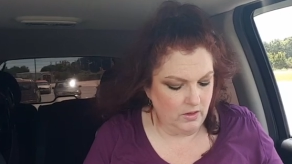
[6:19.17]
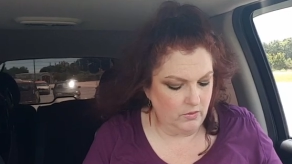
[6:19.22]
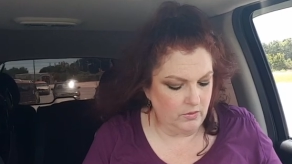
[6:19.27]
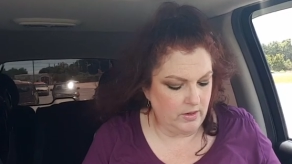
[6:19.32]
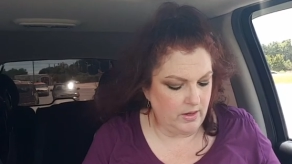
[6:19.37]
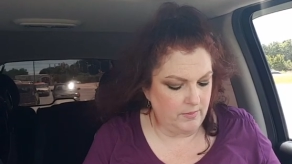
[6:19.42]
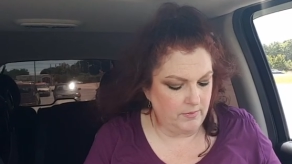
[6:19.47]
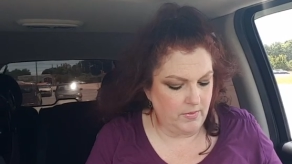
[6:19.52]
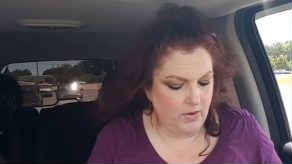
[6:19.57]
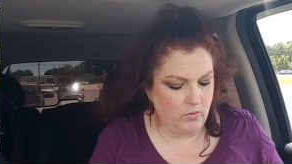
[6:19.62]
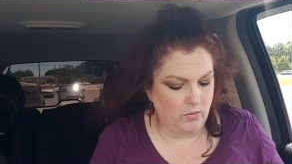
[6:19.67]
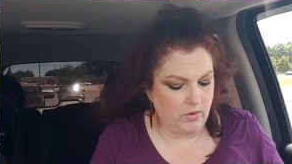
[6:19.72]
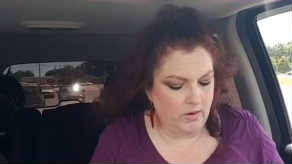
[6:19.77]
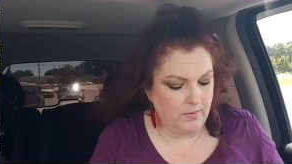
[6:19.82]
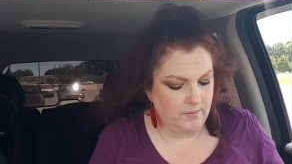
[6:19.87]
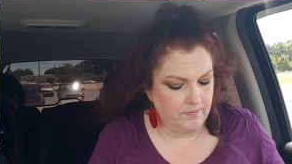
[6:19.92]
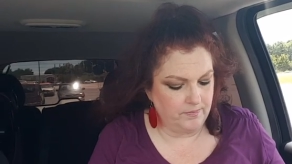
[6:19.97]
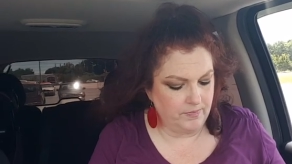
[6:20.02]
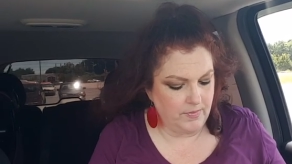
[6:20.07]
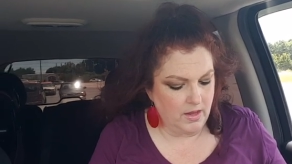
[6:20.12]
hold up, hold
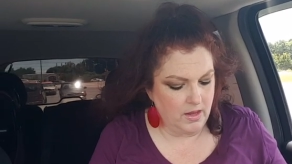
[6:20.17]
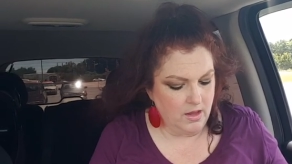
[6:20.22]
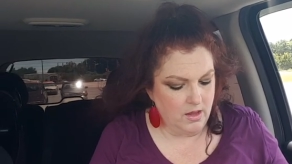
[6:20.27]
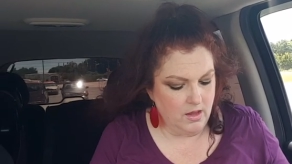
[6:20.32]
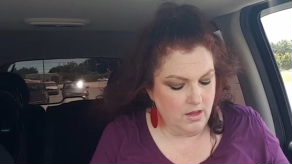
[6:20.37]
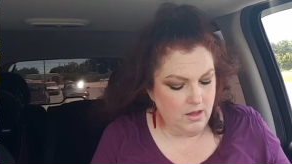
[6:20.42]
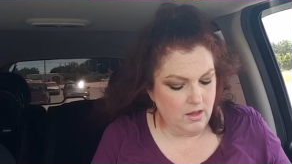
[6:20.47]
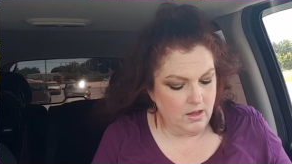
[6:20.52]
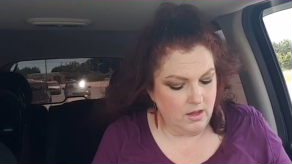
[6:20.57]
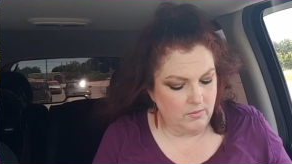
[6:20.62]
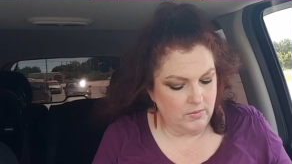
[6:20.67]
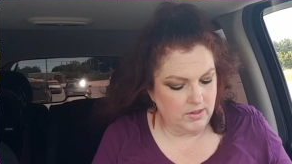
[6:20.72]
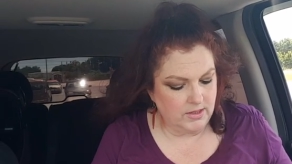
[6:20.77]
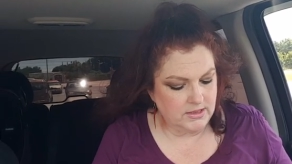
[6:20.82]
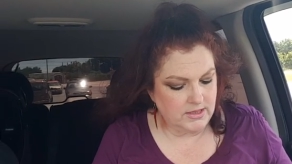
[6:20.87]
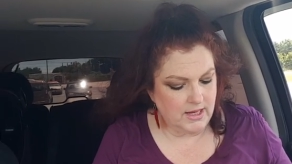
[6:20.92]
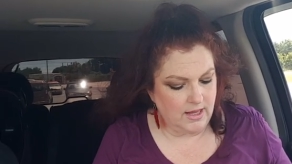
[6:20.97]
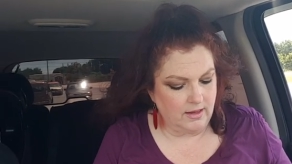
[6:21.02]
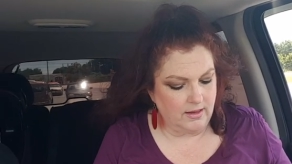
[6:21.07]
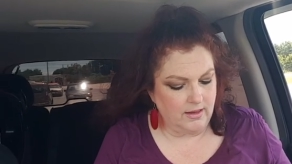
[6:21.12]
up. I'm
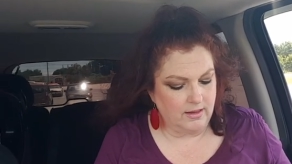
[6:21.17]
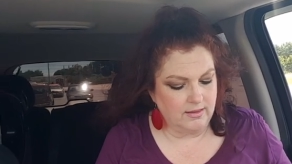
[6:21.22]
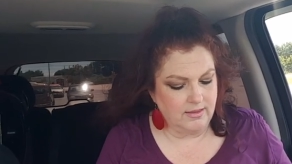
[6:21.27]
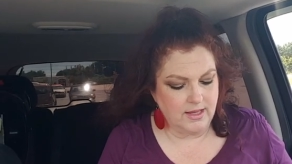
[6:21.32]
going to tell you.